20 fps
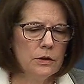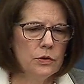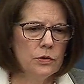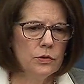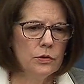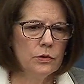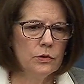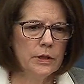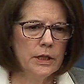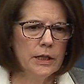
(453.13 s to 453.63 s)

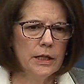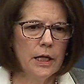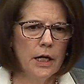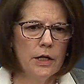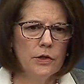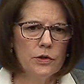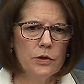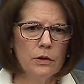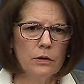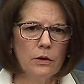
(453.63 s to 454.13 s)
to
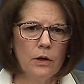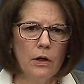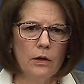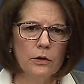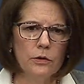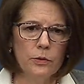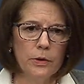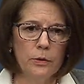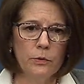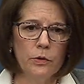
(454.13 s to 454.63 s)
engage in a
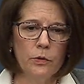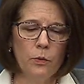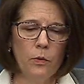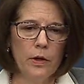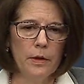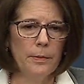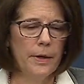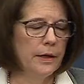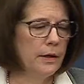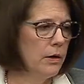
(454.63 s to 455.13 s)
colloquy with one of my